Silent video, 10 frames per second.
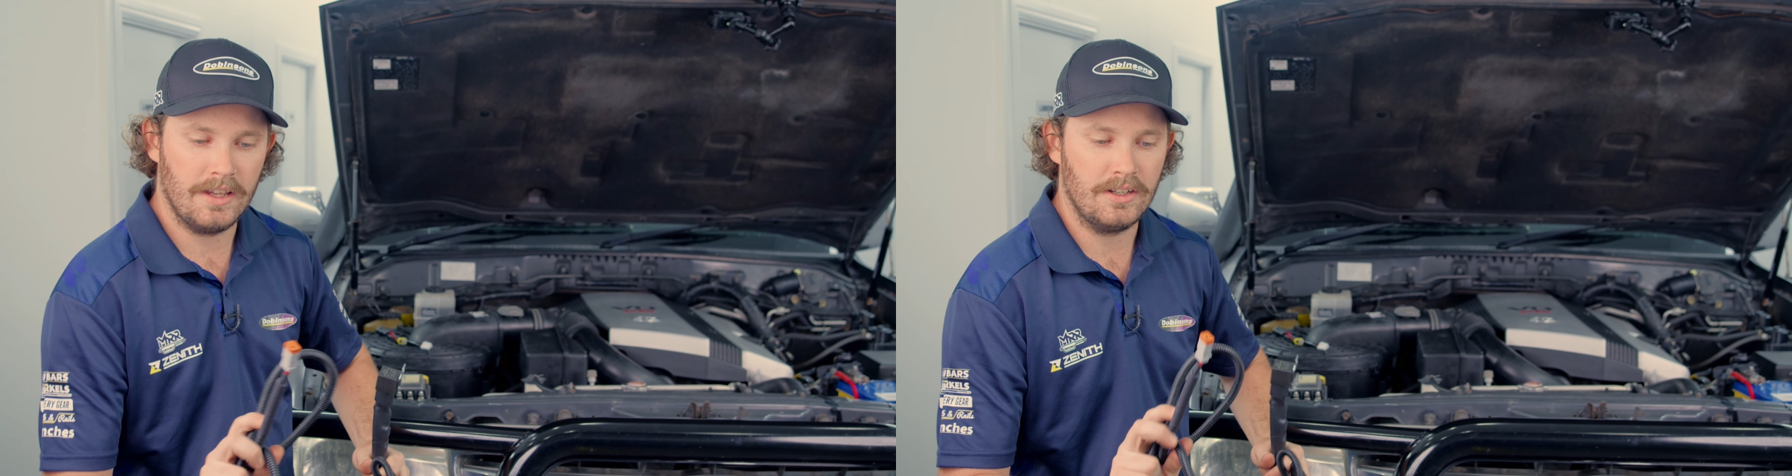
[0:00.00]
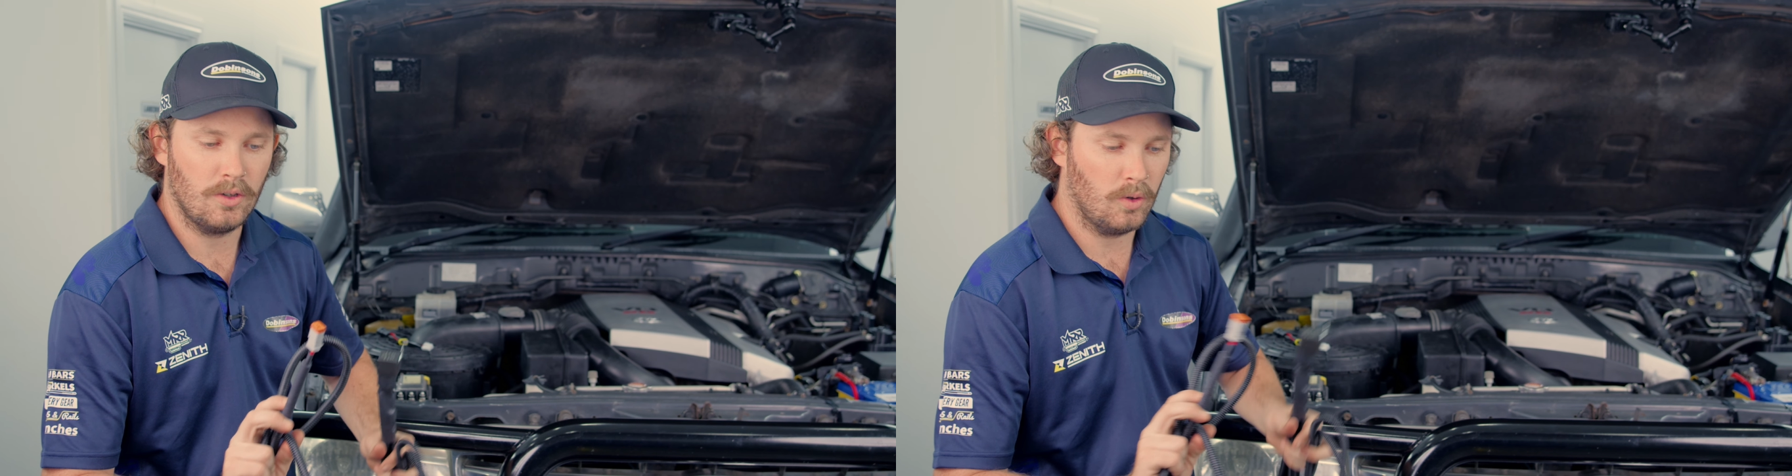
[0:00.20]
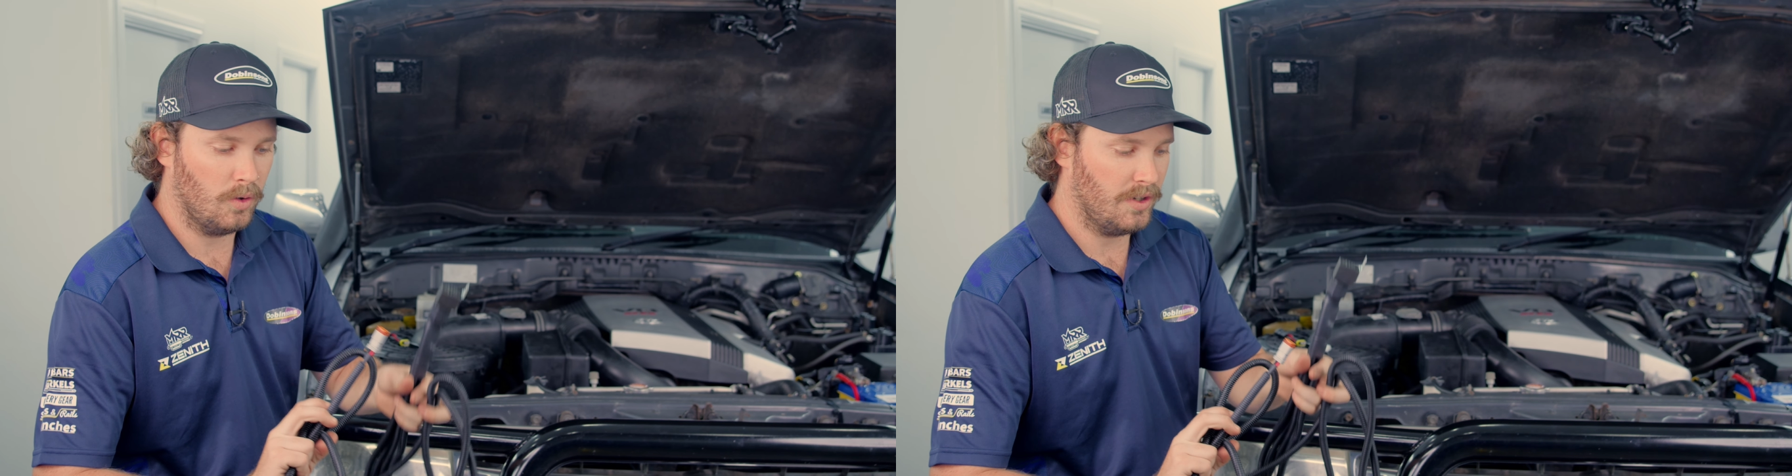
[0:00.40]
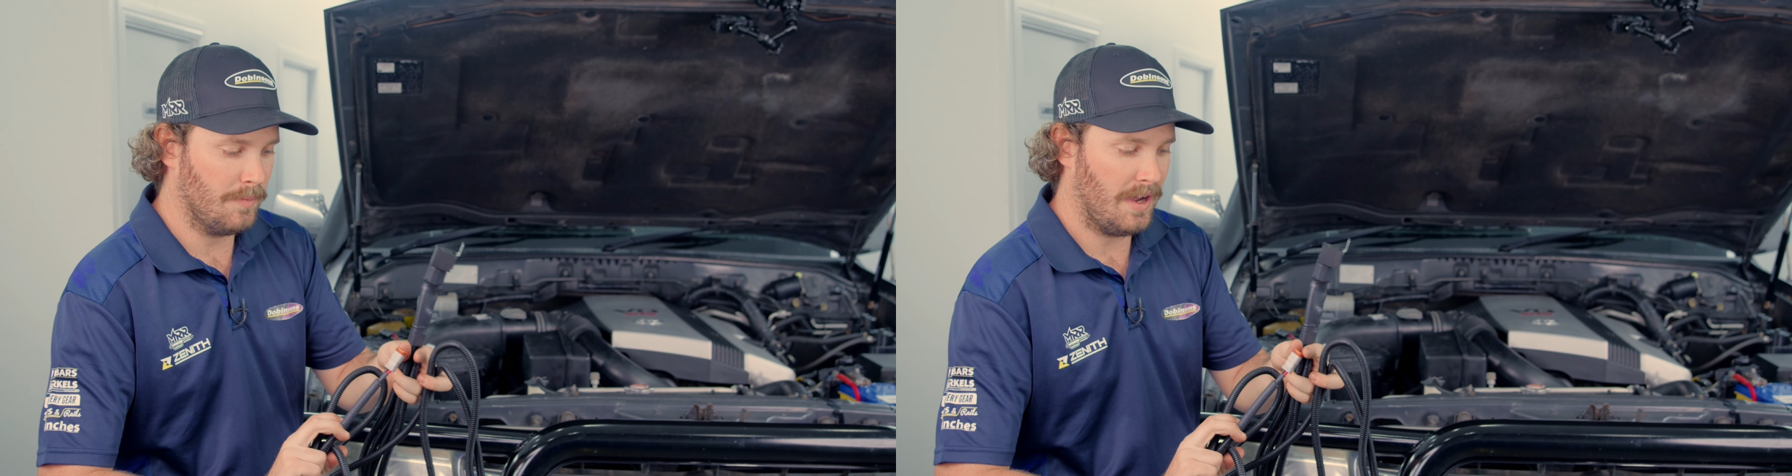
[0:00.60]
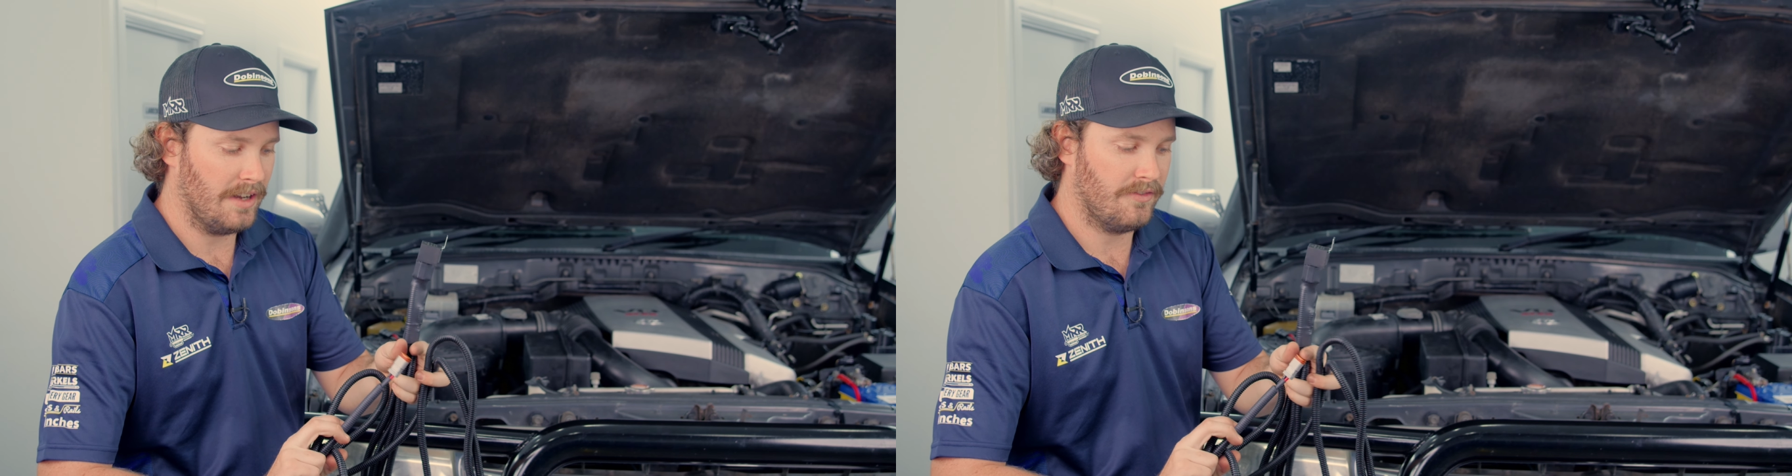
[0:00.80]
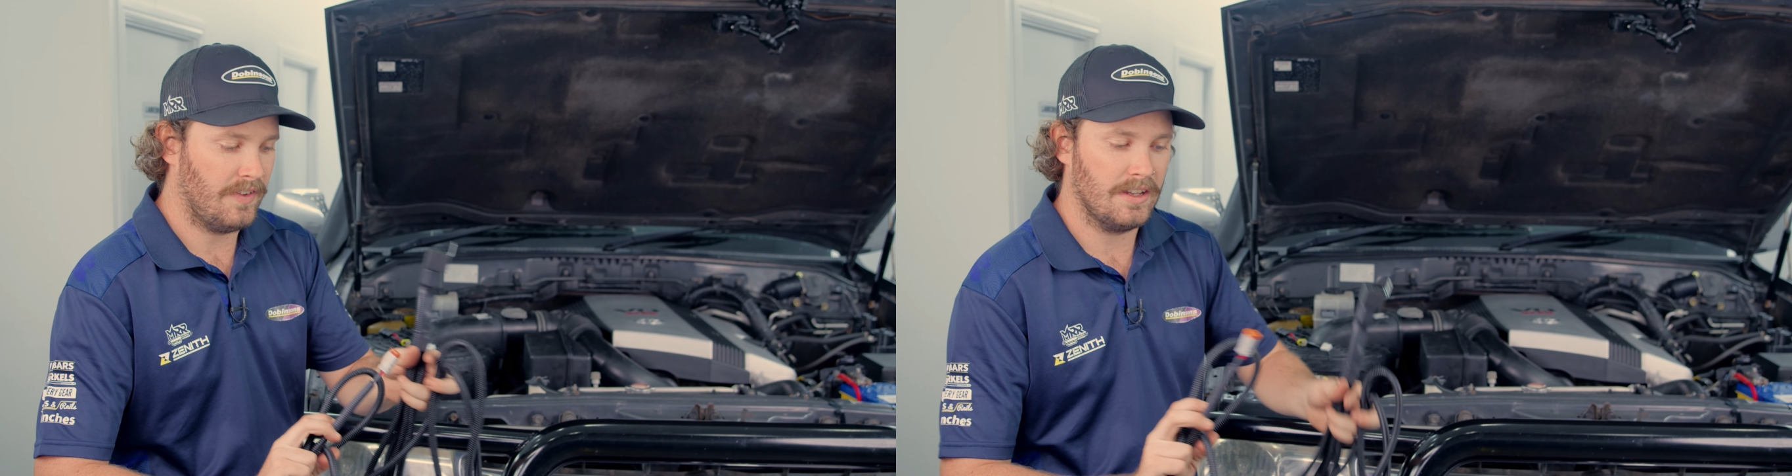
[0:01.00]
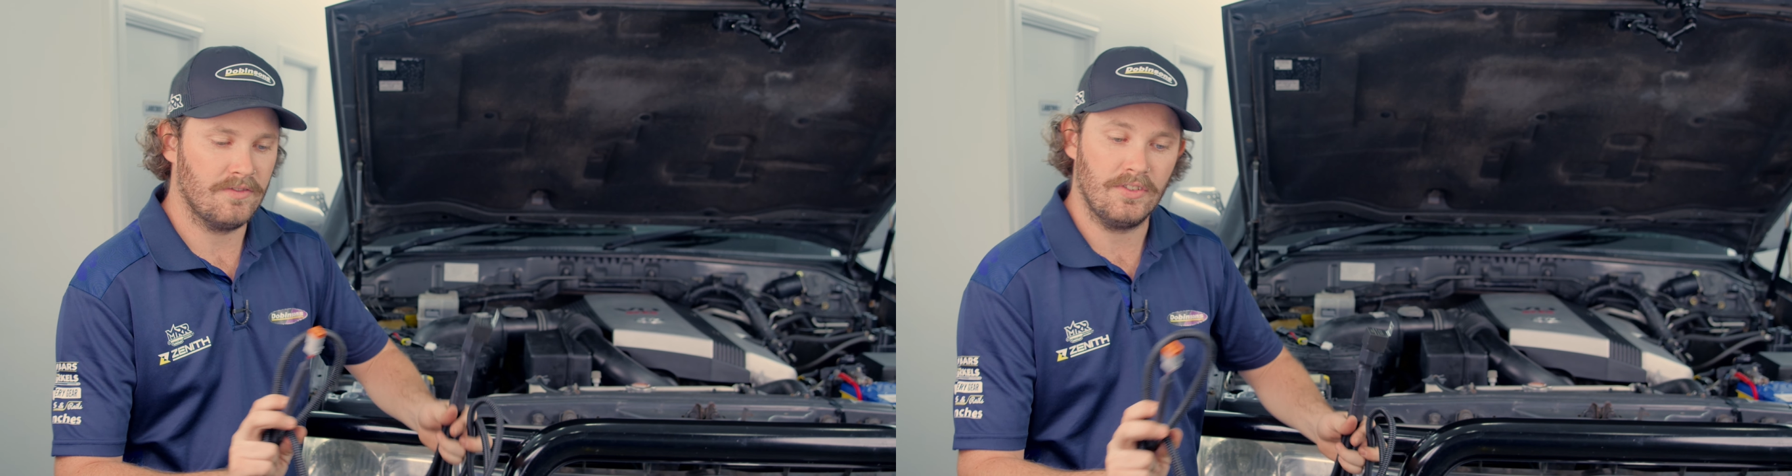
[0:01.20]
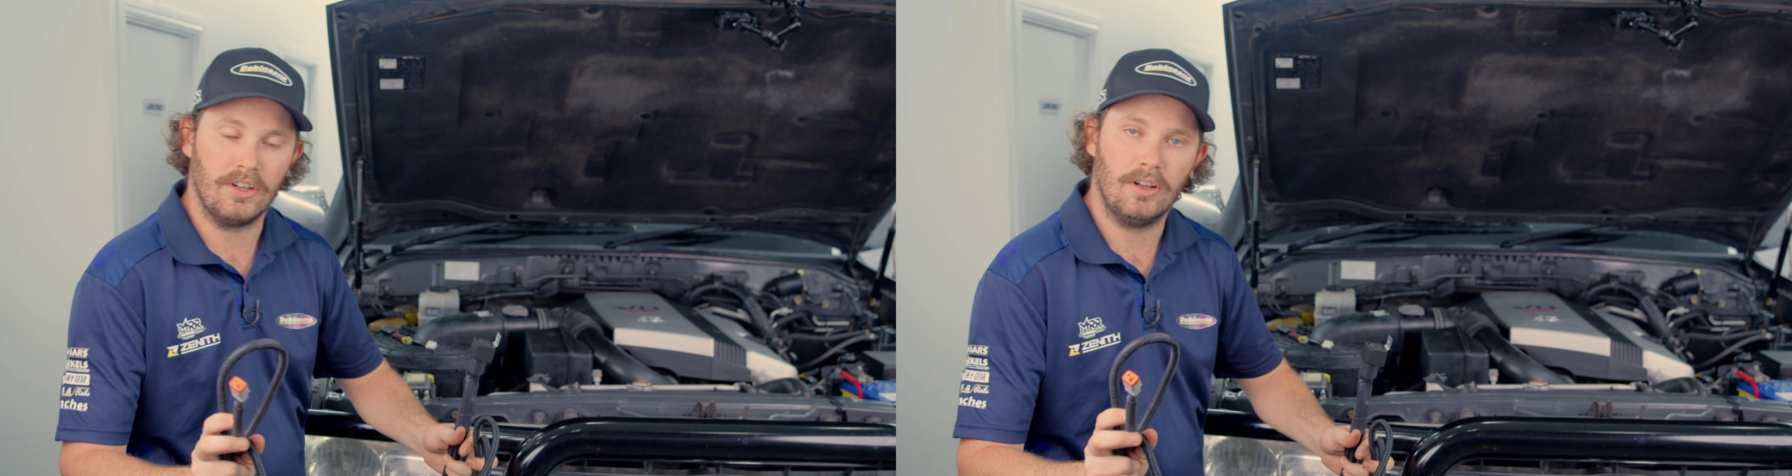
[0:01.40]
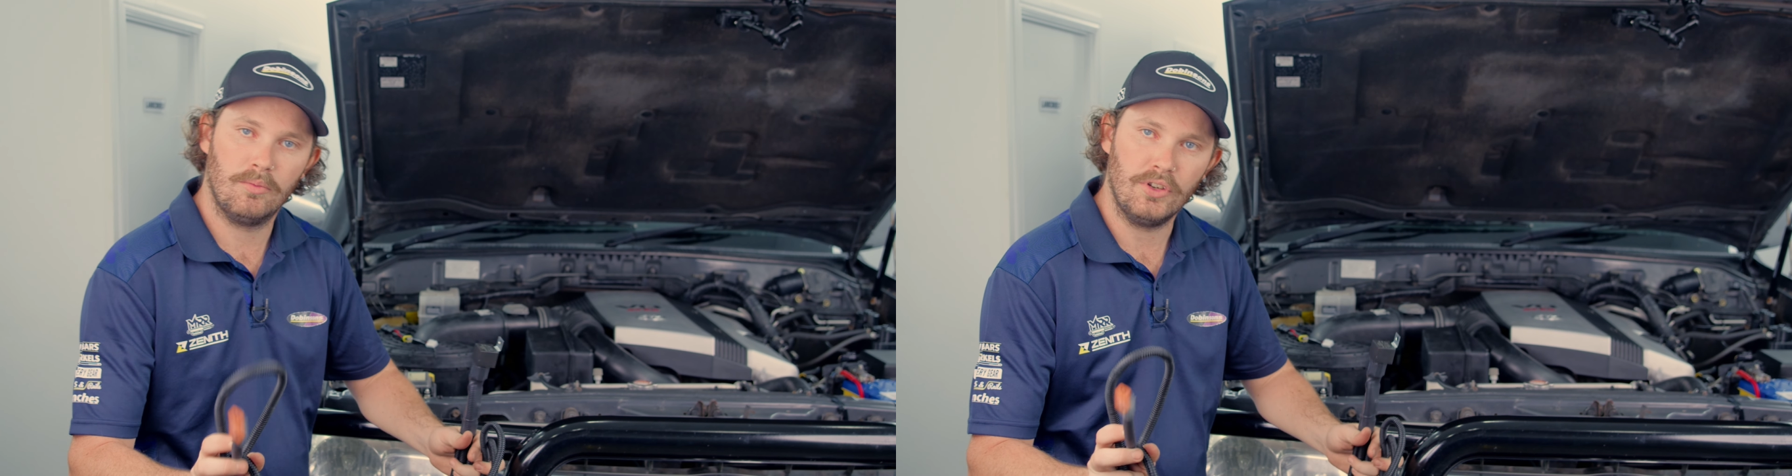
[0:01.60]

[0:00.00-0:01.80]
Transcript: your main feed for